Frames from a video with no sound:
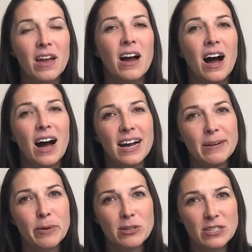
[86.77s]
I
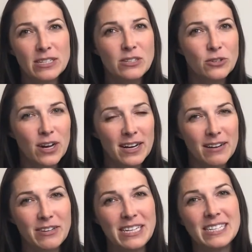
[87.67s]
personally do not have
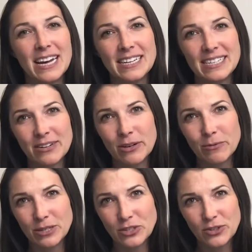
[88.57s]
any dietary
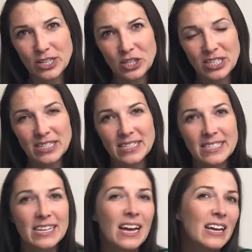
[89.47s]

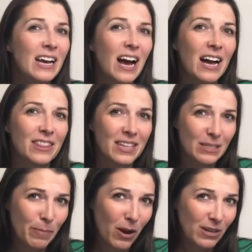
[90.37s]
restrictions. These
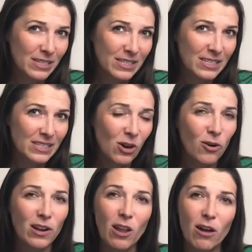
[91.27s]
boxes are
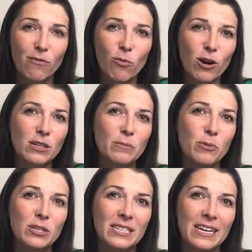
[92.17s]
a lot of work to
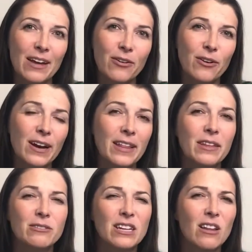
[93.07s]
put together, and
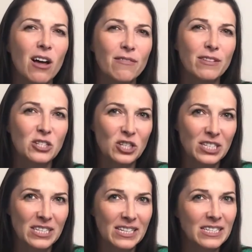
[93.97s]
there's a lot of
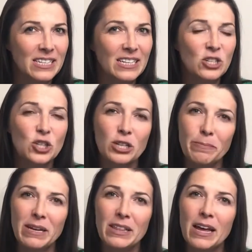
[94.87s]
logistics in
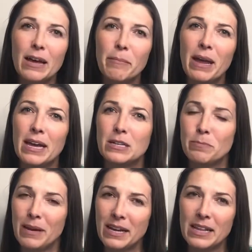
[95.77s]
shipping them and
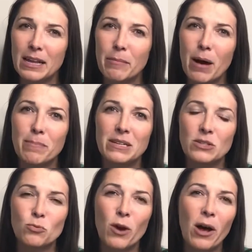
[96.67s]
picking them up
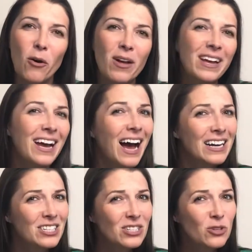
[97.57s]
as well. I
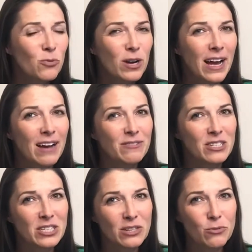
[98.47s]
just don't want to have to
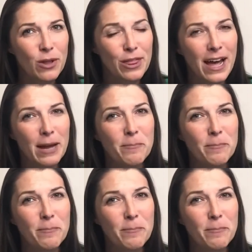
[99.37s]
deal with that.